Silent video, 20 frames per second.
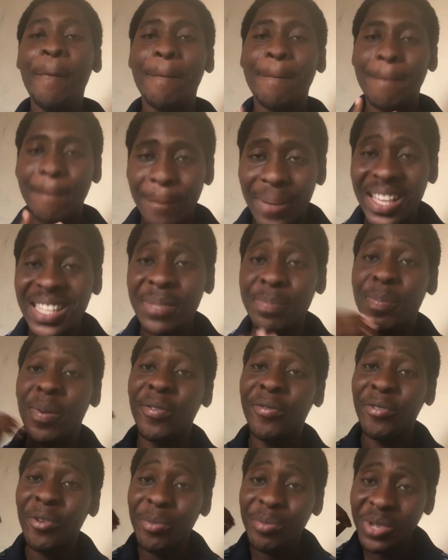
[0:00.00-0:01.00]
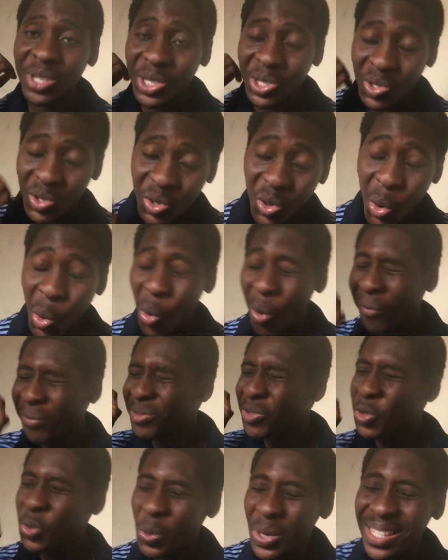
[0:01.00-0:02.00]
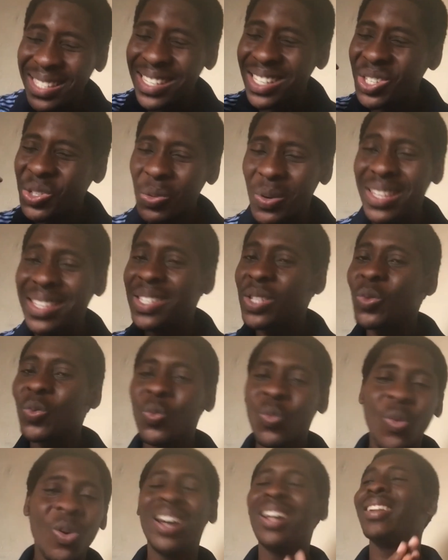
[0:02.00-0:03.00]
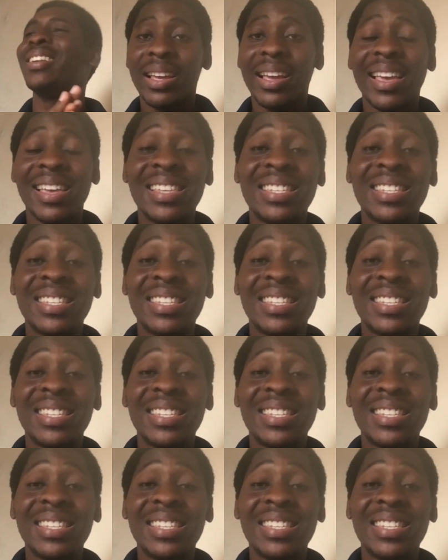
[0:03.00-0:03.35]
best performing stock of 2021 is